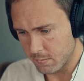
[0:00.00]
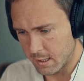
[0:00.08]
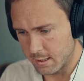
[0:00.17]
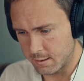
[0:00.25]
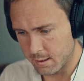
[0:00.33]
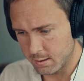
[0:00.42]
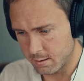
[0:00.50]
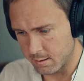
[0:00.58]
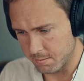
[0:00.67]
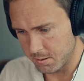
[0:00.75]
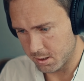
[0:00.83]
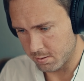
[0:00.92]
And just to
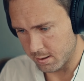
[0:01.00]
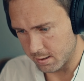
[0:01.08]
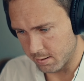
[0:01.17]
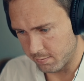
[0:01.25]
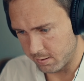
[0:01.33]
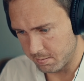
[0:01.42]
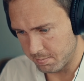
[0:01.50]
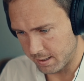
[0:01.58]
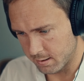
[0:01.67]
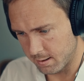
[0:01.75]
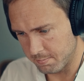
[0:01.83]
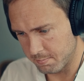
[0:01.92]
demonstrate the feedback
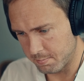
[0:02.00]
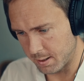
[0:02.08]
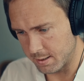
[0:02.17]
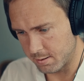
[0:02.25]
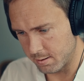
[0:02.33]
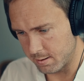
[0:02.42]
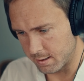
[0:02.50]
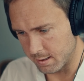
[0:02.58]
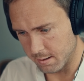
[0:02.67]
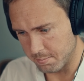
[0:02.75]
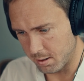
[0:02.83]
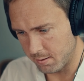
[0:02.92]
knob by turning
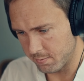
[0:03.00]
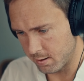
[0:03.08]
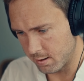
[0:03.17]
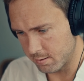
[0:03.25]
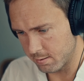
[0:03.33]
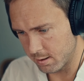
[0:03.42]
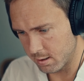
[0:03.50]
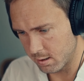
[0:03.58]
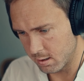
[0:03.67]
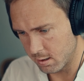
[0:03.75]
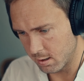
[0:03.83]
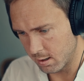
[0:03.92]
it above 100,
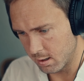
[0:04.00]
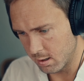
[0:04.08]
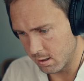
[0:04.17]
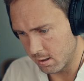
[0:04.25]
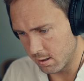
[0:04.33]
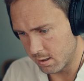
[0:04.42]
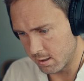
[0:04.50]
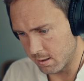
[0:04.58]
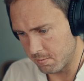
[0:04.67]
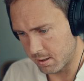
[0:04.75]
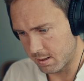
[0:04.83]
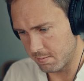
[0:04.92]

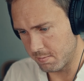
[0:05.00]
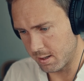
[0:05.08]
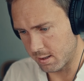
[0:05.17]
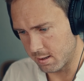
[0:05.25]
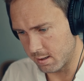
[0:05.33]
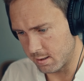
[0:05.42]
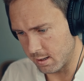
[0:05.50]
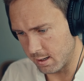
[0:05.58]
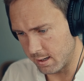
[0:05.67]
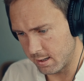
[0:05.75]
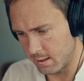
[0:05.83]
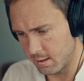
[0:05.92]
then we can make the
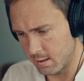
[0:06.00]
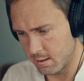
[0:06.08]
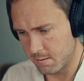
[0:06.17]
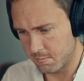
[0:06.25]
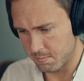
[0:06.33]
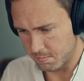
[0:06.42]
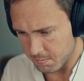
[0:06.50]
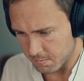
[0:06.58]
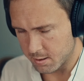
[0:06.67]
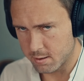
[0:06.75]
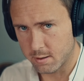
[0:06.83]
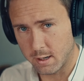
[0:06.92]
delay
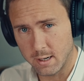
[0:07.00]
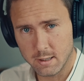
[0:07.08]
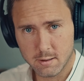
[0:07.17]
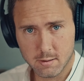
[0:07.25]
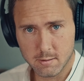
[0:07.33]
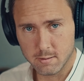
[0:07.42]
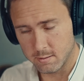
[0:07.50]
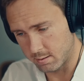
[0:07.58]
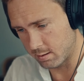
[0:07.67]
start to